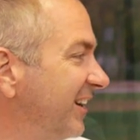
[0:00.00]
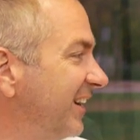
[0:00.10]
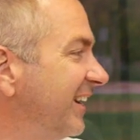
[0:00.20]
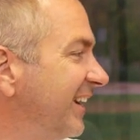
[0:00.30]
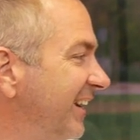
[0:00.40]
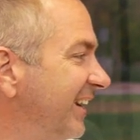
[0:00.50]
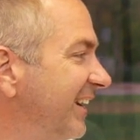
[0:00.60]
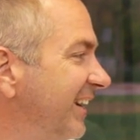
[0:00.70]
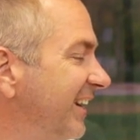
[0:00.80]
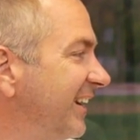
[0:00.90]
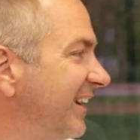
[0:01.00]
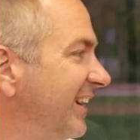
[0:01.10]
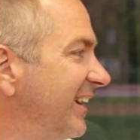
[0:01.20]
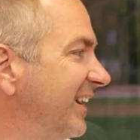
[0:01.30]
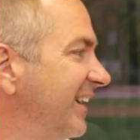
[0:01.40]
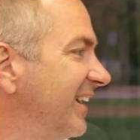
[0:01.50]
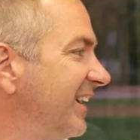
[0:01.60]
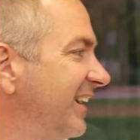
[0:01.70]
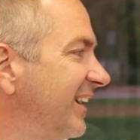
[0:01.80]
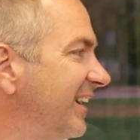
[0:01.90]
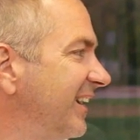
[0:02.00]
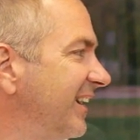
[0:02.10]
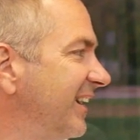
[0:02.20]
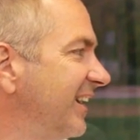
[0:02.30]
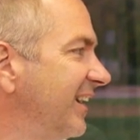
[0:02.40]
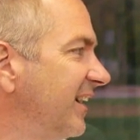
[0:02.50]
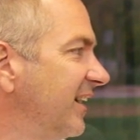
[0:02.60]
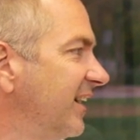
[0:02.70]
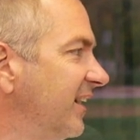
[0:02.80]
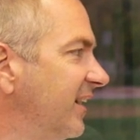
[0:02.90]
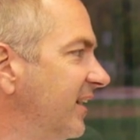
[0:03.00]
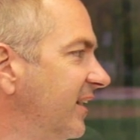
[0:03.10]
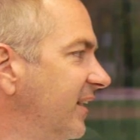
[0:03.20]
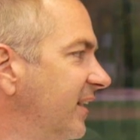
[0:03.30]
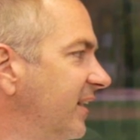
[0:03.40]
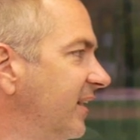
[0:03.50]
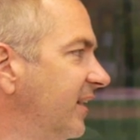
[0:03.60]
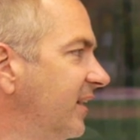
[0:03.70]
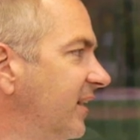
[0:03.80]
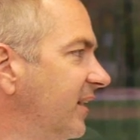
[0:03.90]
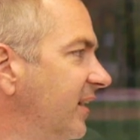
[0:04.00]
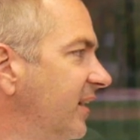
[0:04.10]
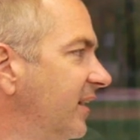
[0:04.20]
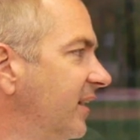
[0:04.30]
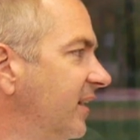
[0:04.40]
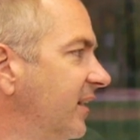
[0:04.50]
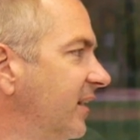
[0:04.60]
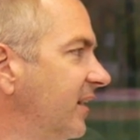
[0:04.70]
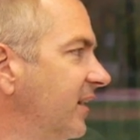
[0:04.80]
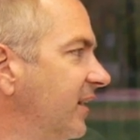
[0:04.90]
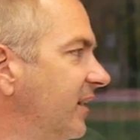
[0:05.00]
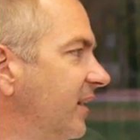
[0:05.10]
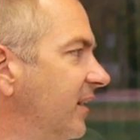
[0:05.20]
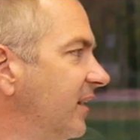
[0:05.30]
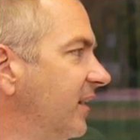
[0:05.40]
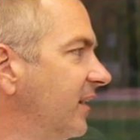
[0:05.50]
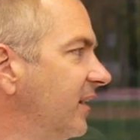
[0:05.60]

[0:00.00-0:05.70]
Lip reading: The person shown says nothing.